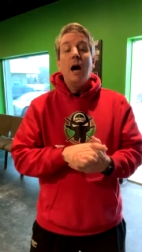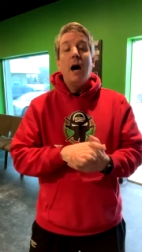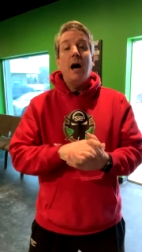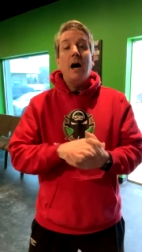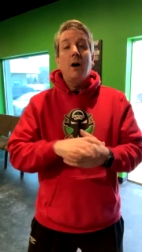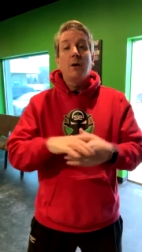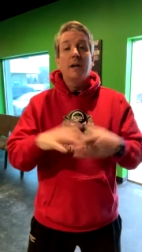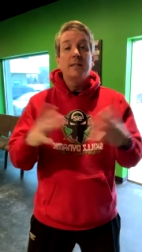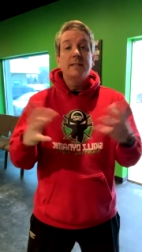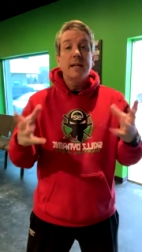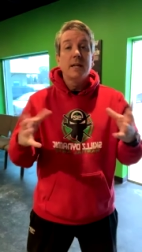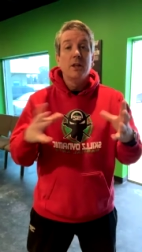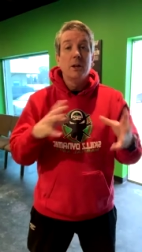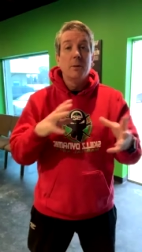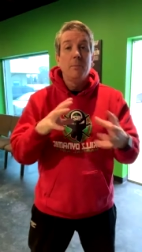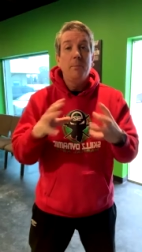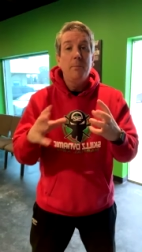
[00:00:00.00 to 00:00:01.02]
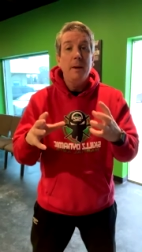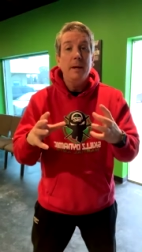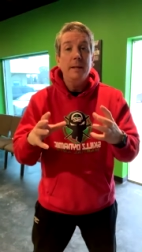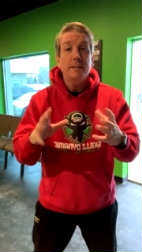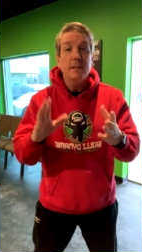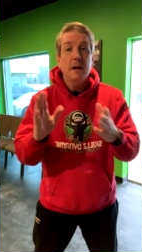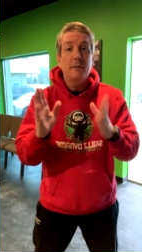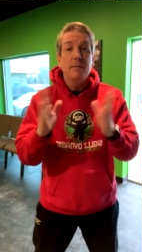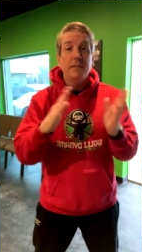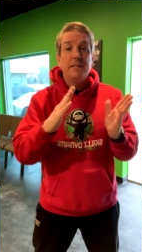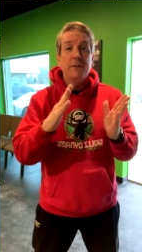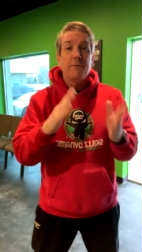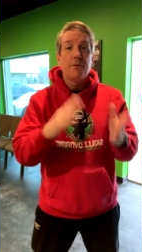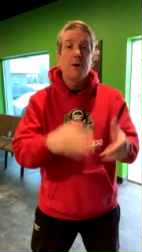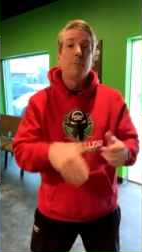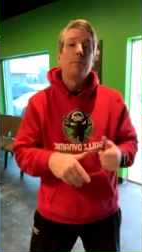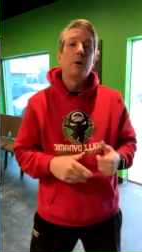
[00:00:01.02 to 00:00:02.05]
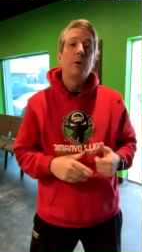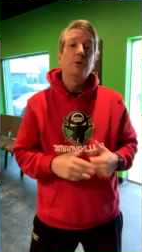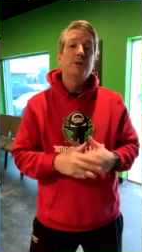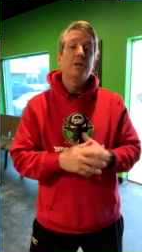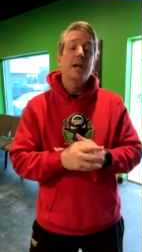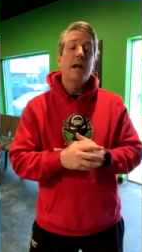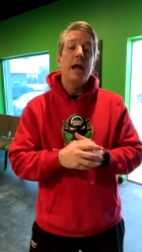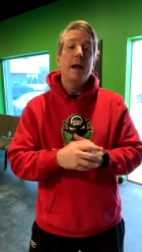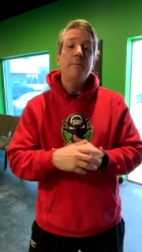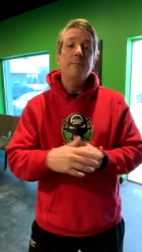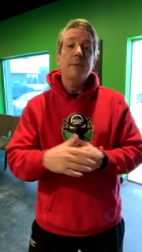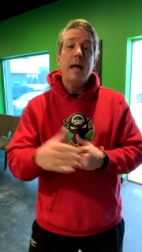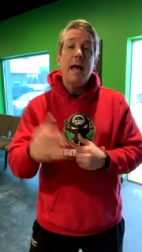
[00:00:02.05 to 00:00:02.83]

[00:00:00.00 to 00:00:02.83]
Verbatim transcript: We're going to take a little bit of a different approach today.